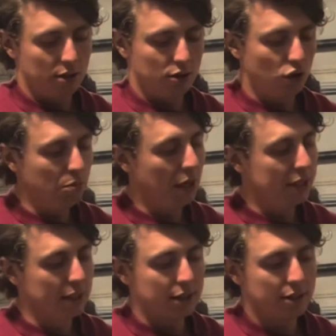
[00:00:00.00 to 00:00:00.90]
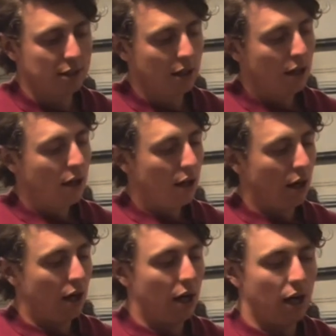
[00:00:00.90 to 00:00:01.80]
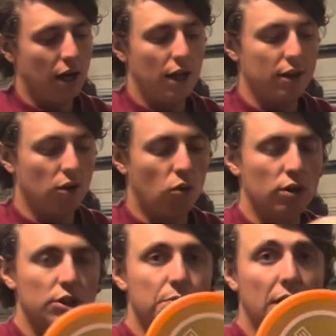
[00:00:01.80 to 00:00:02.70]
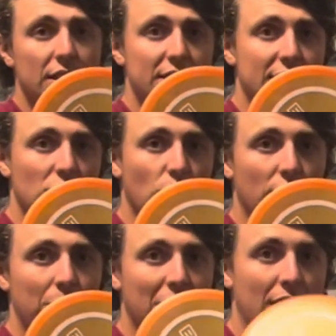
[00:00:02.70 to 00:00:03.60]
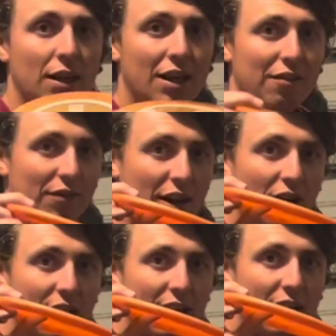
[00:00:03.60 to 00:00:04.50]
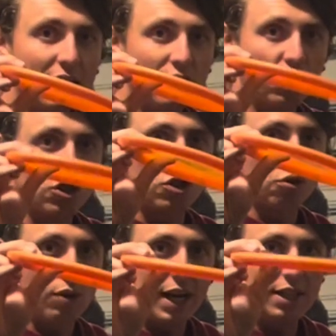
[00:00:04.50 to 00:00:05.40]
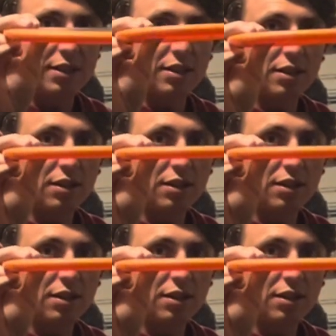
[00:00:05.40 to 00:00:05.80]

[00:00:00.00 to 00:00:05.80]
two buzzes. The orange buzz still with me. Very straight,